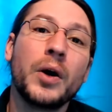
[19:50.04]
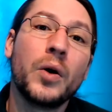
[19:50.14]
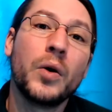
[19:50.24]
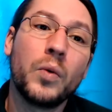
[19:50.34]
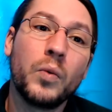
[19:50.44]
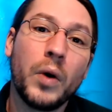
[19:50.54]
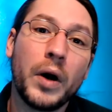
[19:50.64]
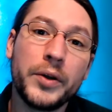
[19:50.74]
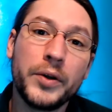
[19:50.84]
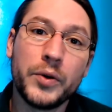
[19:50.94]
want
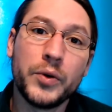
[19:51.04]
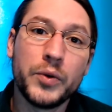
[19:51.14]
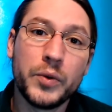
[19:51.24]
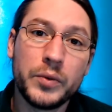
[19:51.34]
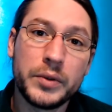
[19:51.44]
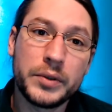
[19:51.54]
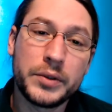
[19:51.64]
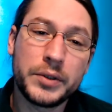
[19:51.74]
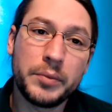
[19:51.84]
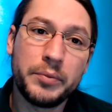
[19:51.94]
you
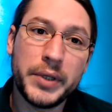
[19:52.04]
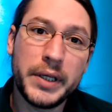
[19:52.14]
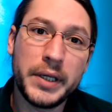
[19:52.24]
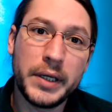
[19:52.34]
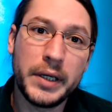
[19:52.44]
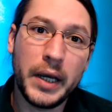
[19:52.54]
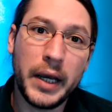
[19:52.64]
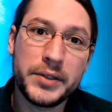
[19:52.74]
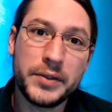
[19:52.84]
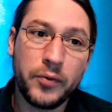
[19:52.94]
to be
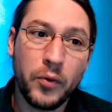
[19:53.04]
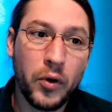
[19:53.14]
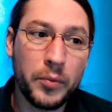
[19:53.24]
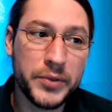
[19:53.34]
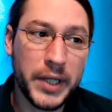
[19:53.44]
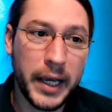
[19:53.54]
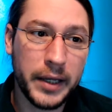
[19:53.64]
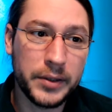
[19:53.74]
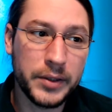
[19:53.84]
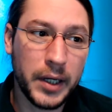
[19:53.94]
as informed
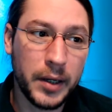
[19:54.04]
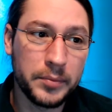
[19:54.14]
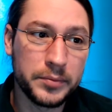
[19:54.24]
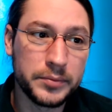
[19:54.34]
and